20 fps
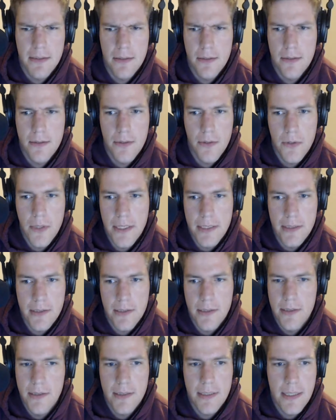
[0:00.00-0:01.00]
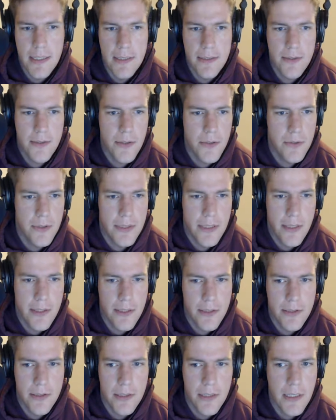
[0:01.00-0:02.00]
So let's just say it's
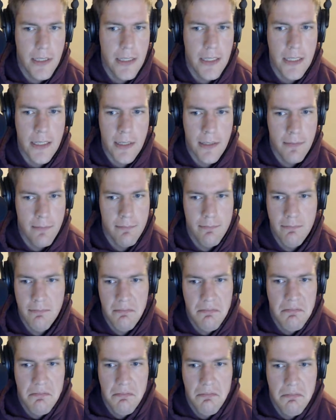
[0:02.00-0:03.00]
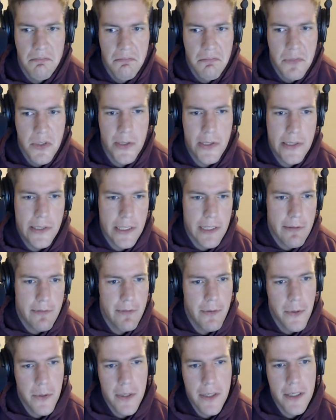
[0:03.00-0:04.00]
Sociology
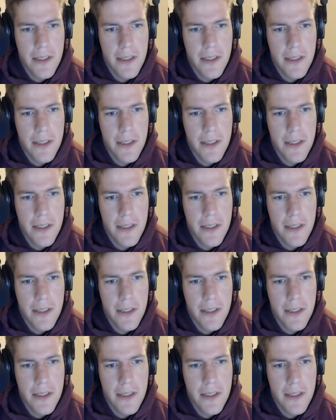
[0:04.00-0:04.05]
34.